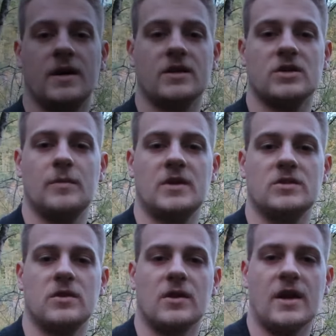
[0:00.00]
I actually made it
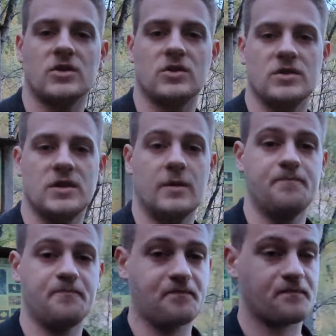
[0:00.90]
to the location in time,
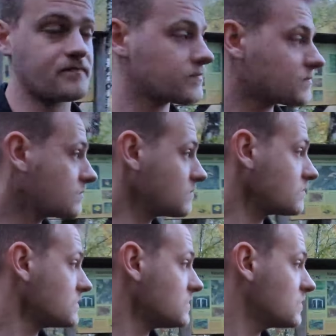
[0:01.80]

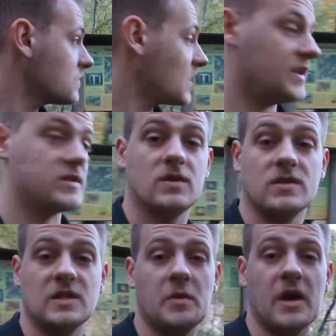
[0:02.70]
and as you can
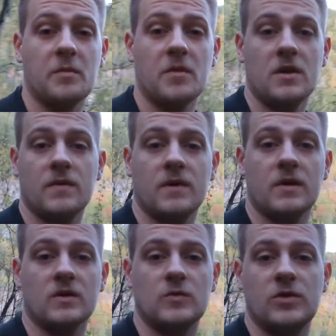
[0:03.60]
see behind me, it
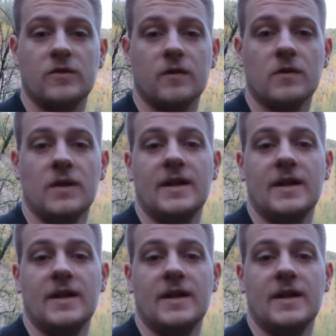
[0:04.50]
looks beautiful.